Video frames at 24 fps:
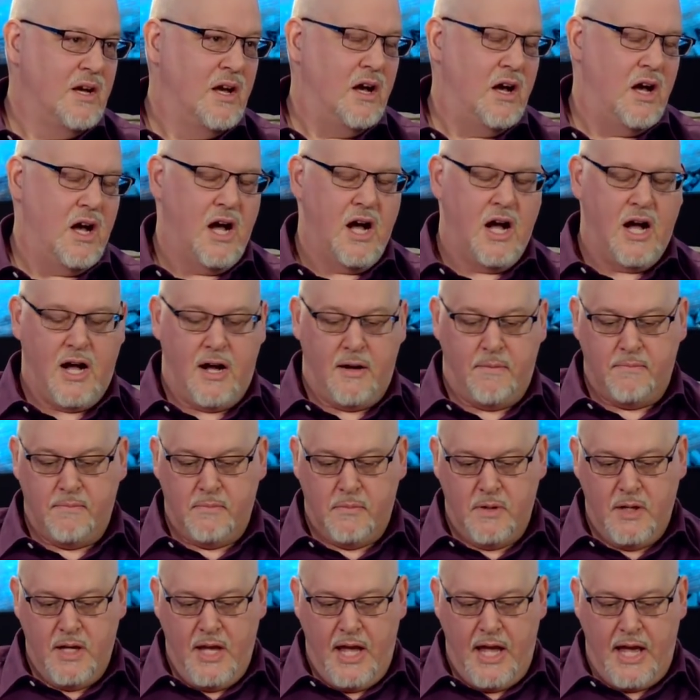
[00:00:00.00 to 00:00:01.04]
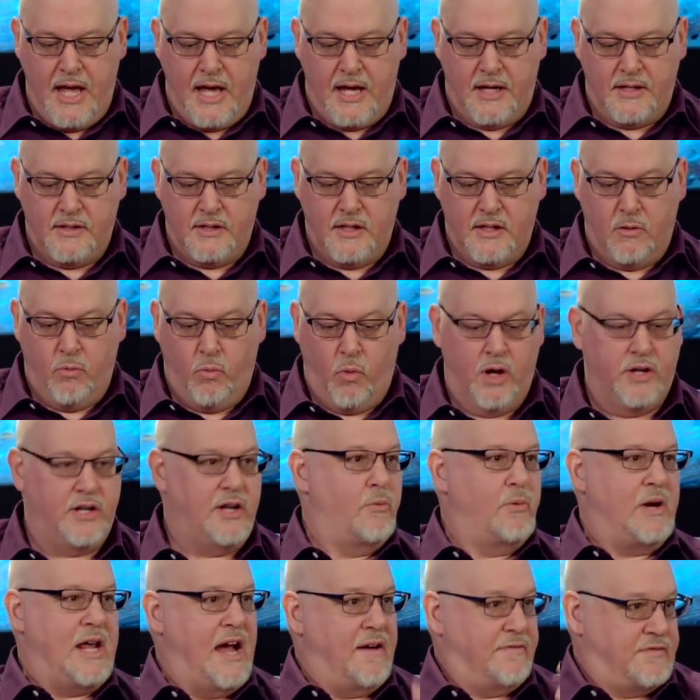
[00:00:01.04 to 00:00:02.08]
um, and uh, one that
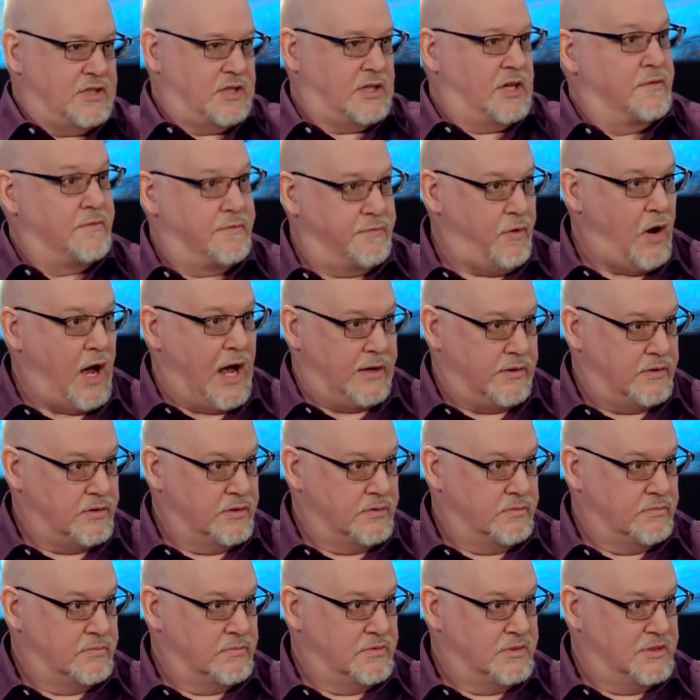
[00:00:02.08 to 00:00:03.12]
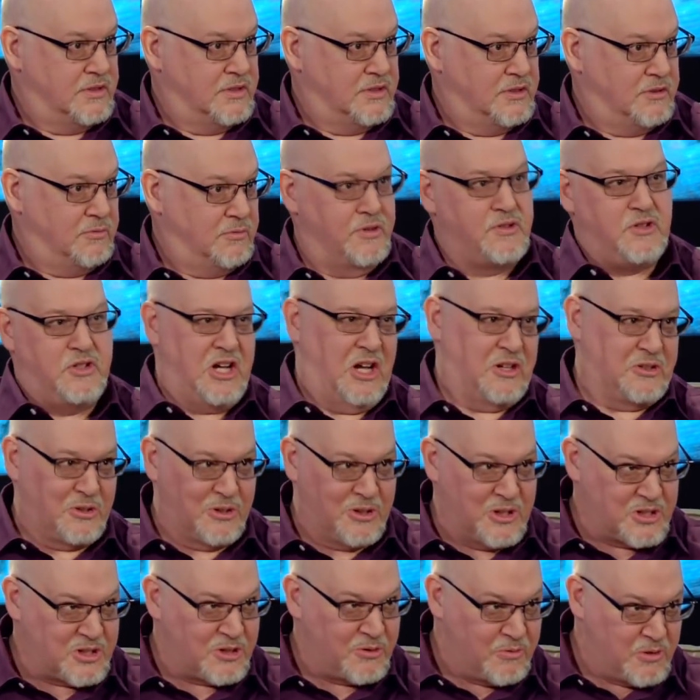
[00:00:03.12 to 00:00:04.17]
we have to confront with
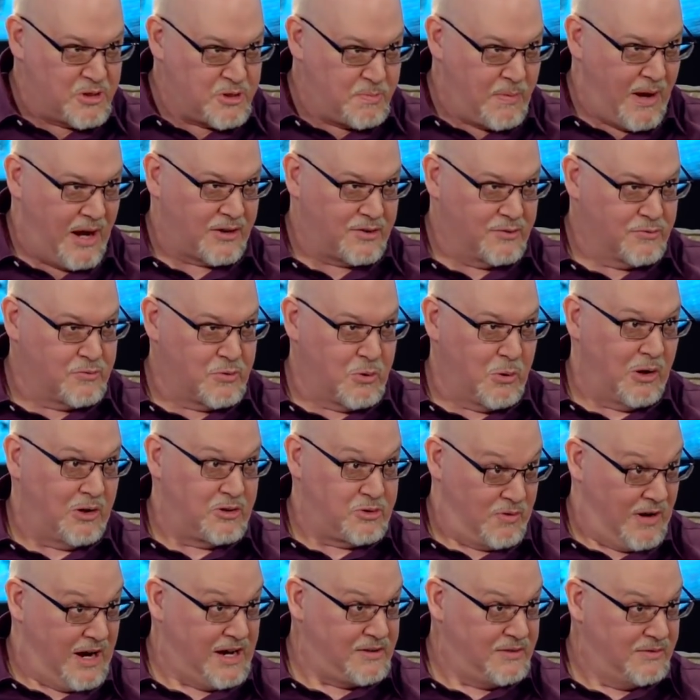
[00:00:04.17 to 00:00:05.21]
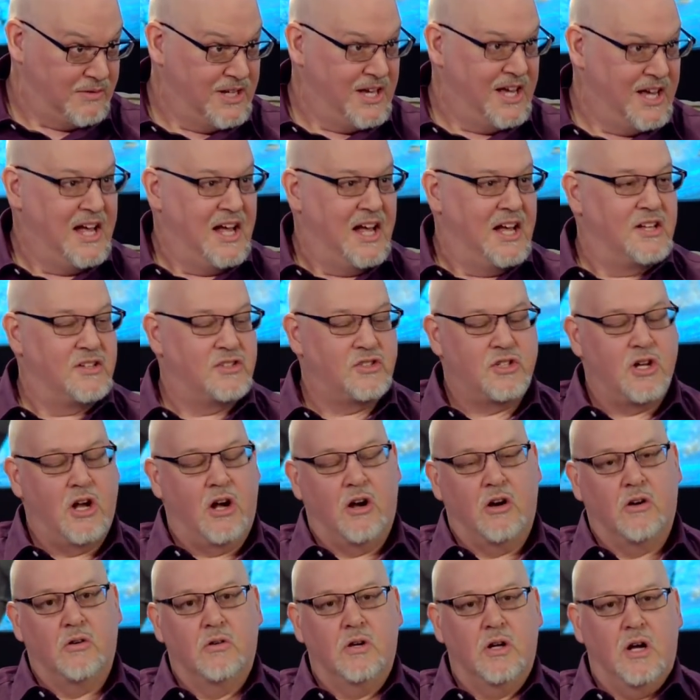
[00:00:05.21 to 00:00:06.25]
gentleness and respect, of course, right? Mm-hmm.
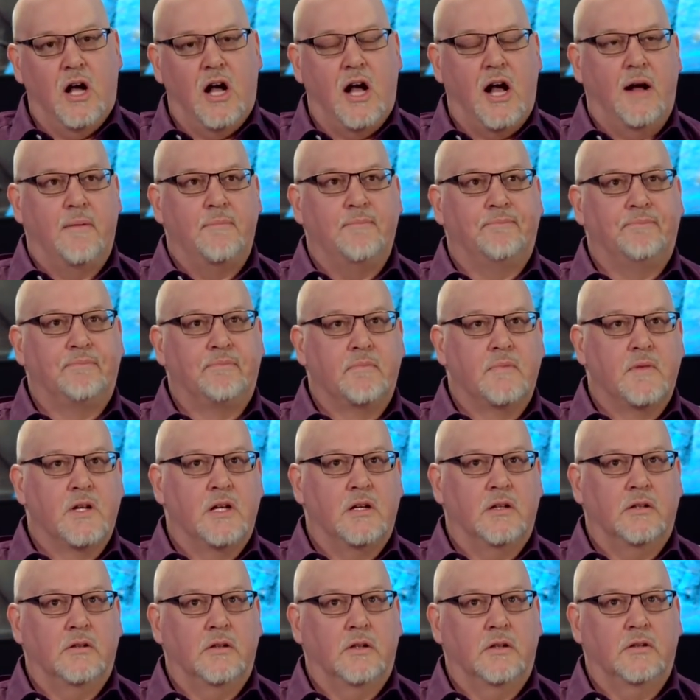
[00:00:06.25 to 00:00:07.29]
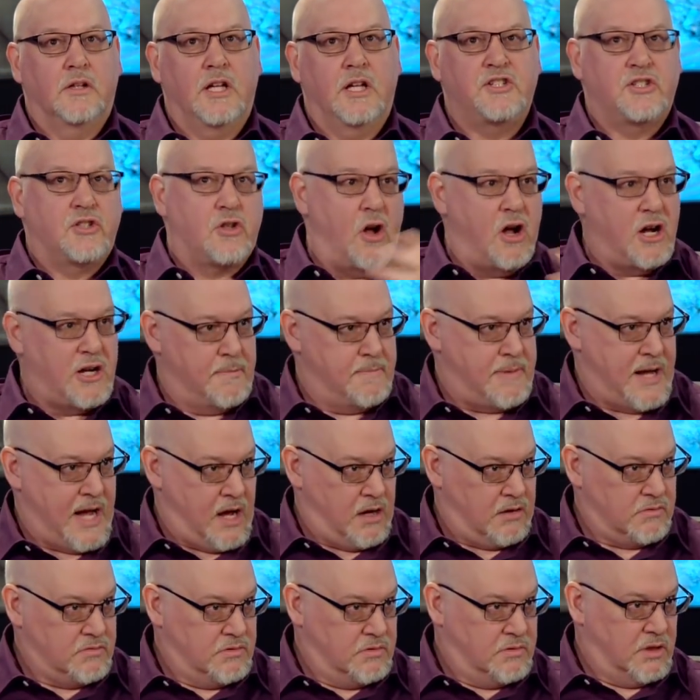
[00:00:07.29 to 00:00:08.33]
So mm-hmm. um, let's talk
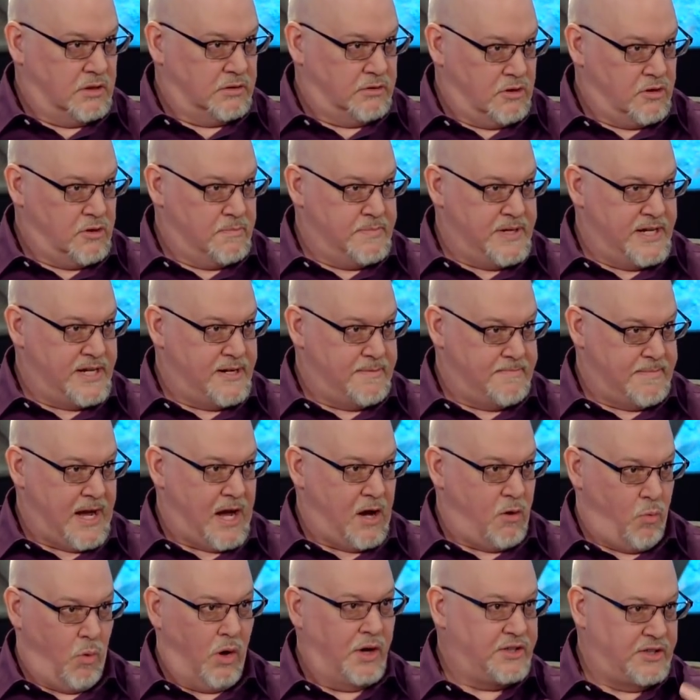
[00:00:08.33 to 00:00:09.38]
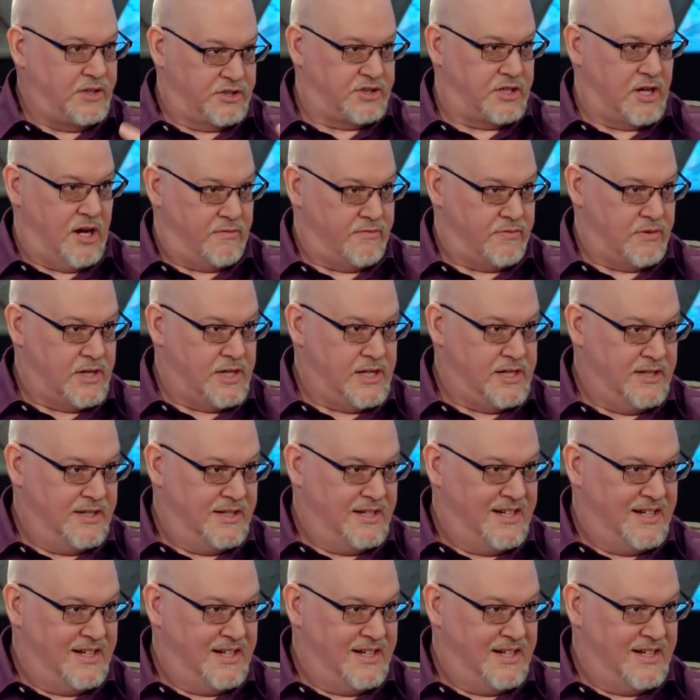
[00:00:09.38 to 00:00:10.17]
about a little bit about one discovery